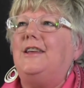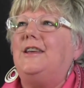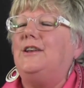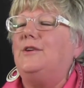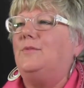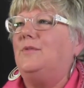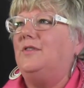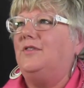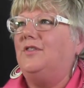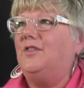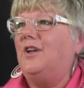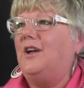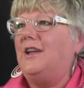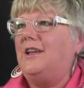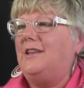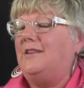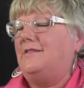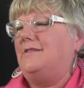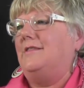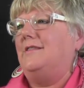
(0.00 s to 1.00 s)
and it was
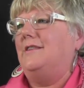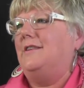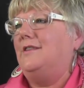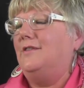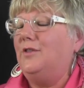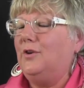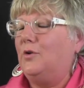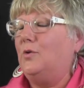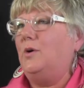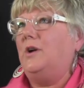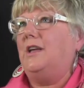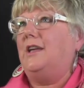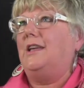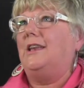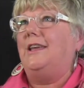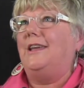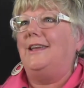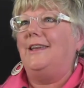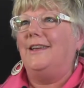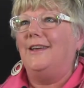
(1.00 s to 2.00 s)
like the
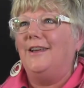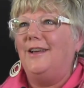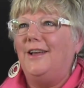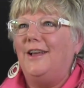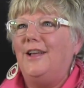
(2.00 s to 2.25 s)
quickening.